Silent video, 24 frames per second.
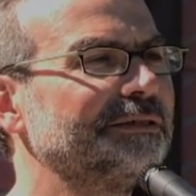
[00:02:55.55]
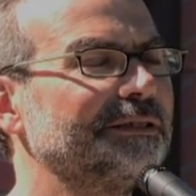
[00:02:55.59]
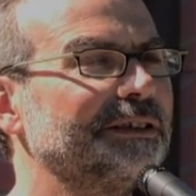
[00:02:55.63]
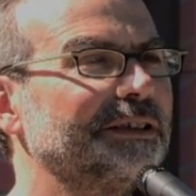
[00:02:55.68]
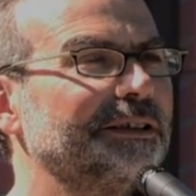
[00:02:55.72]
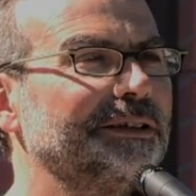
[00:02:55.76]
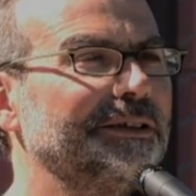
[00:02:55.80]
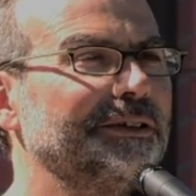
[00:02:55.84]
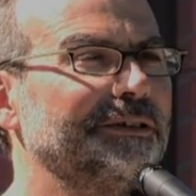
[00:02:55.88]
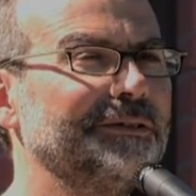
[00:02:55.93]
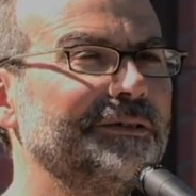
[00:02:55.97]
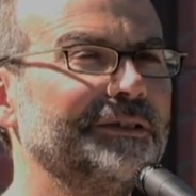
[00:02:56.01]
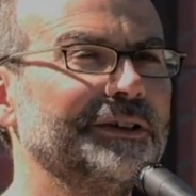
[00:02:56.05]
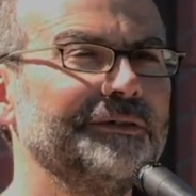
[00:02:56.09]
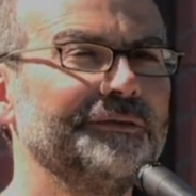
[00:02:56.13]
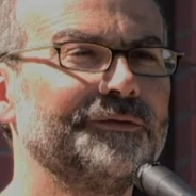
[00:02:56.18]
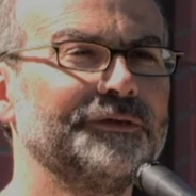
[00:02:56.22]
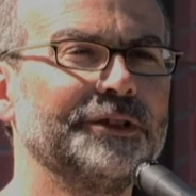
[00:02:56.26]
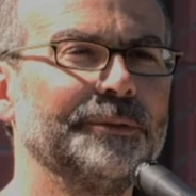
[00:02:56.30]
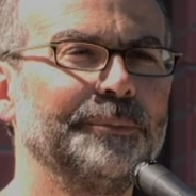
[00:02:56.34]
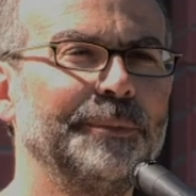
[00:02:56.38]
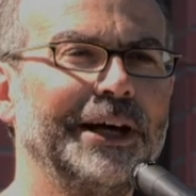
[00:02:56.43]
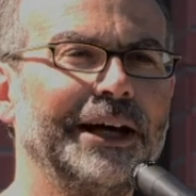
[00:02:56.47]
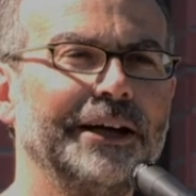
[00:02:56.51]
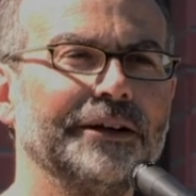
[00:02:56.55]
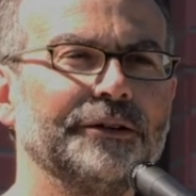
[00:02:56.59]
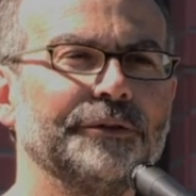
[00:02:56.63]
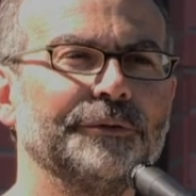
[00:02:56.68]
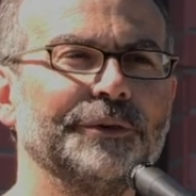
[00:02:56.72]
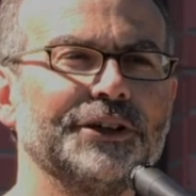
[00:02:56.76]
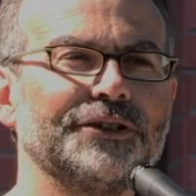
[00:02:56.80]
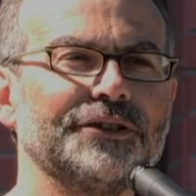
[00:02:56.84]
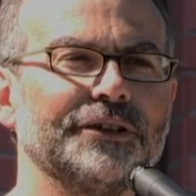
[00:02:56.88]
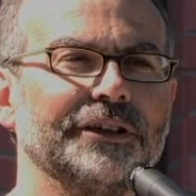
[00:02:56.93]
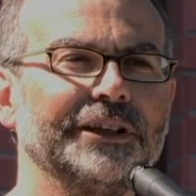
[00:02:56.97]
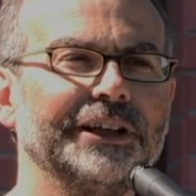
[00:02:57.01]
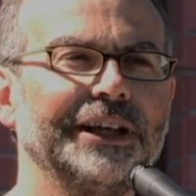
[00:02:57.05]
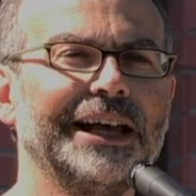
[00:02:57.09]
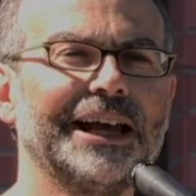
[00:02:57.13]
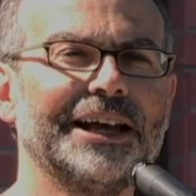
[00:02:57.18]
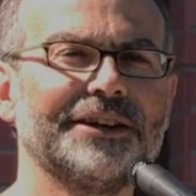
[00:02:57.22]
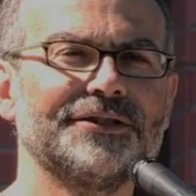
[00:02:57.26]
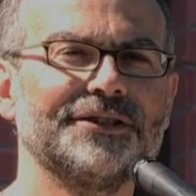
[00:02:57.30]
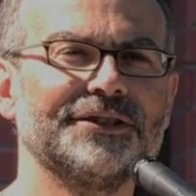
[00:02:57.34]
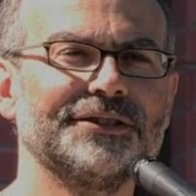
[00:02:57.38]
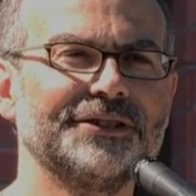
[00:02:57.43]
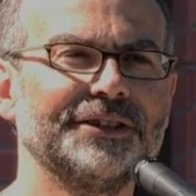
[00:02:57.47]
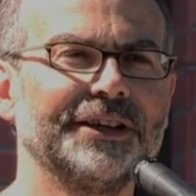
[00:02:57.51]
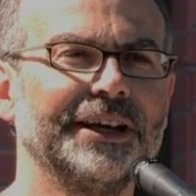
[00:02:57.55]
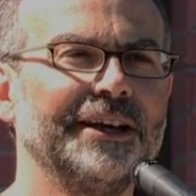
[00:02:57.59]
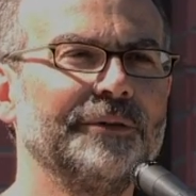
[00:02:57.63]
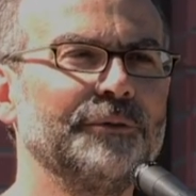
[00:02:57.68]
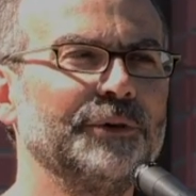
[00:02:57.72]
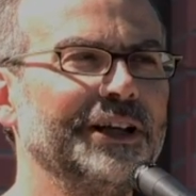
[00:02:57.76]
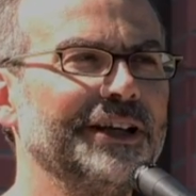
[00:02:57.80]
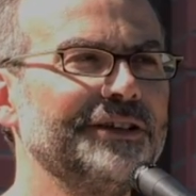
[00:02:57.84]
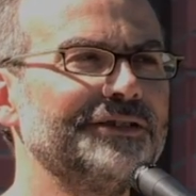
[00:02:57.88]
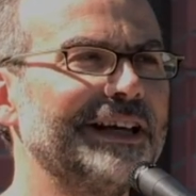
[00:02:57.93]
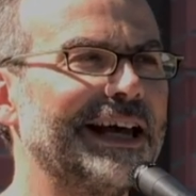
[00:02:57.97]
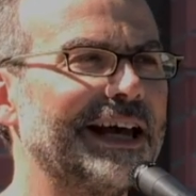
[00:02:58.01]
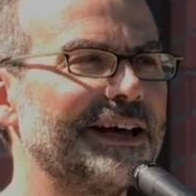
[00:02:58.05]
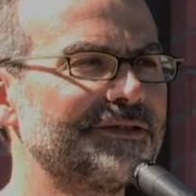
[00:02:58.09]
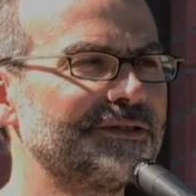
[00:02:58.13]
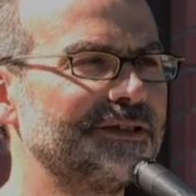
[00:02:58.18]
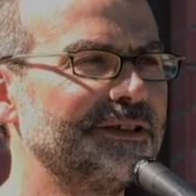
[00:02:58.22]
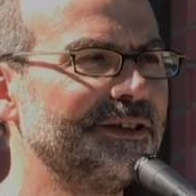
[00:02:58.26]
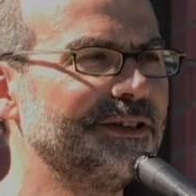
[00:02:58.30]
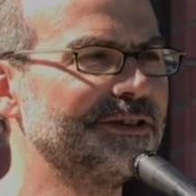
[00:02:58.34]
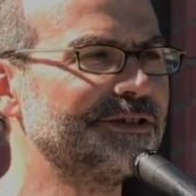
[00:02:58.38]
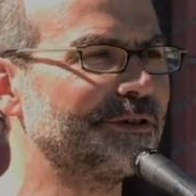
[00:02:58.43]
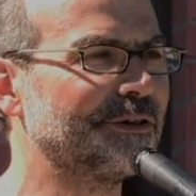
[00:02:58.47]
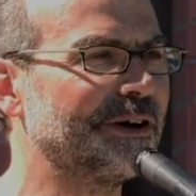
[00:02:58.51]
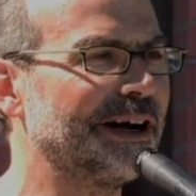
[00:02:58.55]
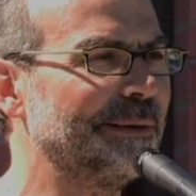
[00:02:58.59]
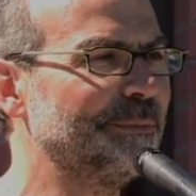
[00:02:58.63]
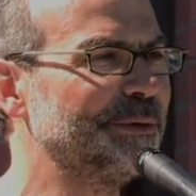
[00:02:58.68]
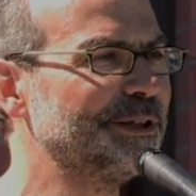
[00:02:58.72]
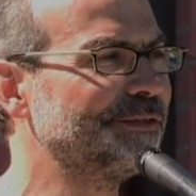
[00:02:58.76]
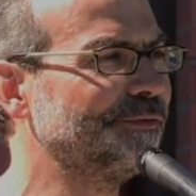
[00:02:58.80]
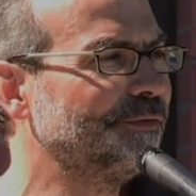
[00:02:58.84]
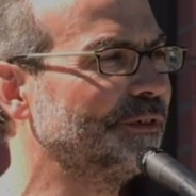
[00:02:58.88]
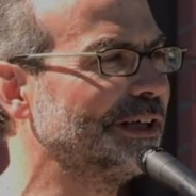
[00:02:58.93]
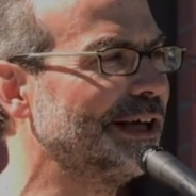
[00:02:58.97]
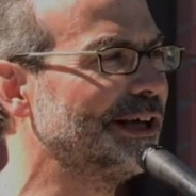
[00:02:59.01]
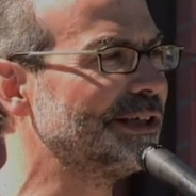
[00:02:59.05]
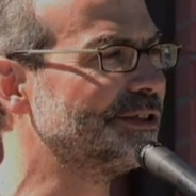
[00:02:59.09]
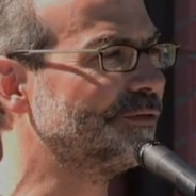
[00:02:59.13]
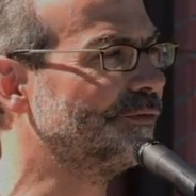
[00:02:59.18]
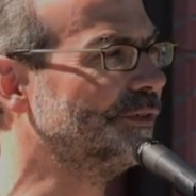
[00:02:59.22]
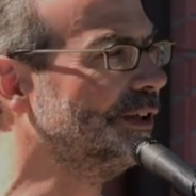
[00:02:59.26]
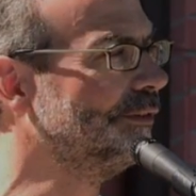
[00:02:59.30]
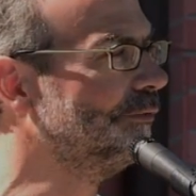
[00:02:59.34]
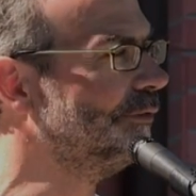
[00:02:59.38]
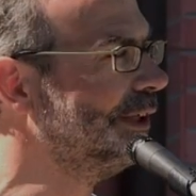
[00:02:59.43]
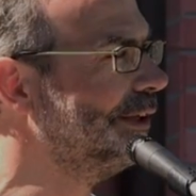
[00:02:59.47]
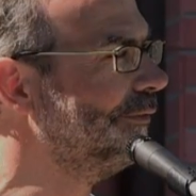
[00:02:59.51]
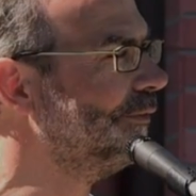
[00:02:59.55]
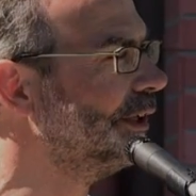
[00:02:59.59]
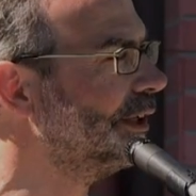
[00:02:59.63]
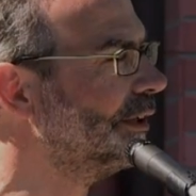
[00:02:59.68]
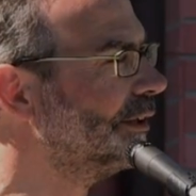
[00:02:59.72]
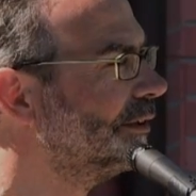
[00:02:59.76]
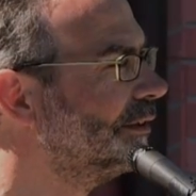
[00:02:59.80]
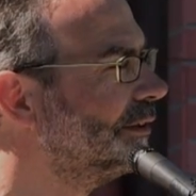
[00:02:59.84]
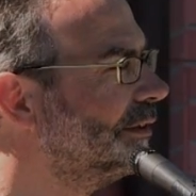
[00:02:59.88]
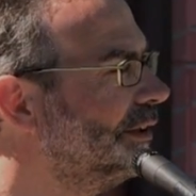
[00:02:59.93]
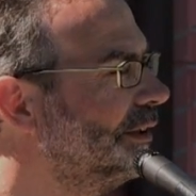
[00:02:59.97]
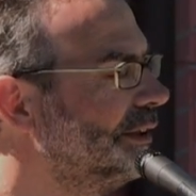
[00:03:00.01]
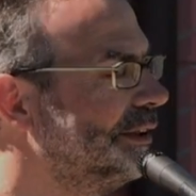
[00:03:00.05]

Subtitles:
of Tibet originally has to say when he's asked to describe his philosophy of living.